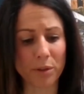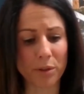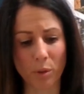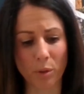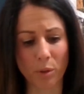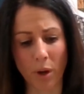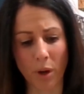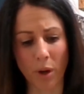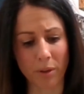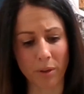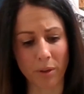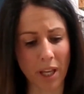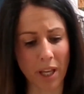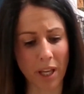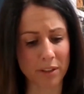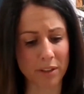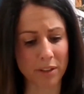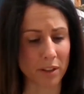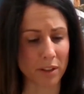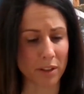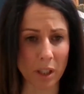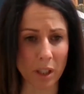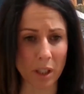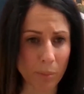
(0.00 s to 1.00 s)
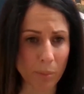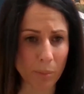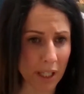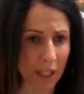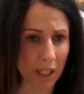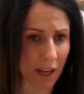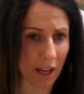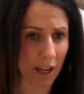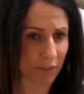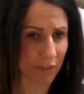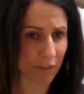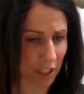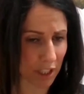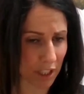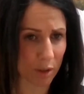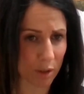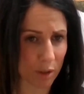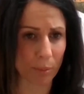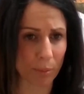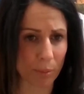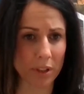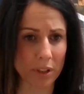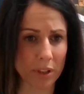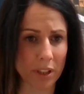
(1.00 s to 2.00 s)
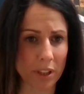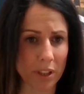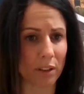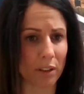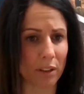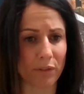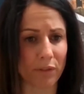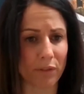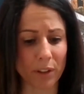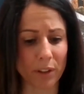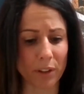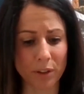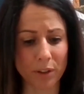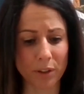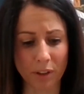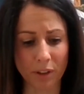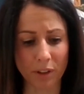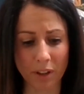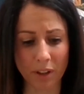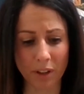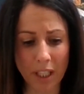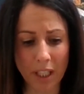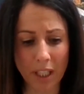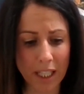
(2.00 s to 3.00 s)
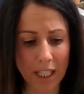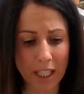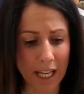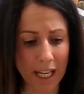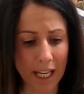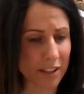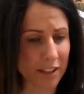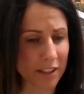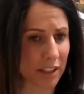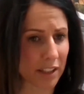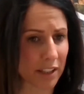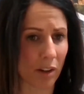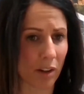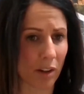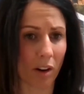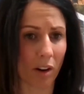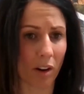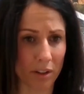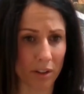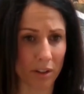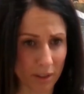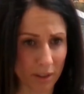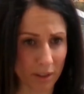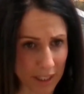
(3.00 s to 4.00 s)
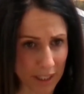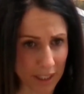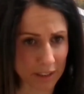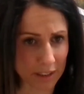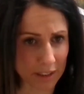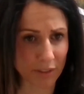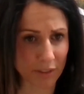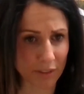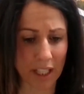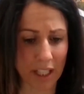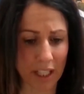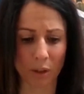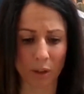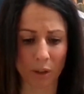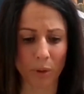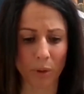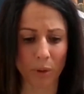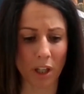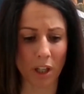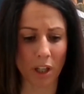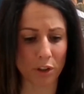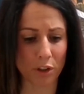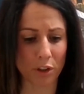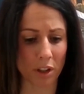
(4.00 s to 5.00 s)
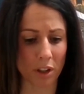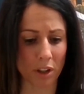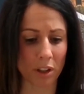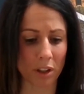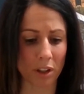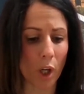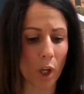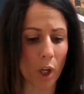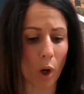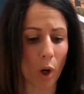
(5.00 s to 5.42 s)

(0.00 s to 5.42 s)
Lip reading: So whether that's a DPF, a diesel particulate filter, SCR, selective catalytic reduction,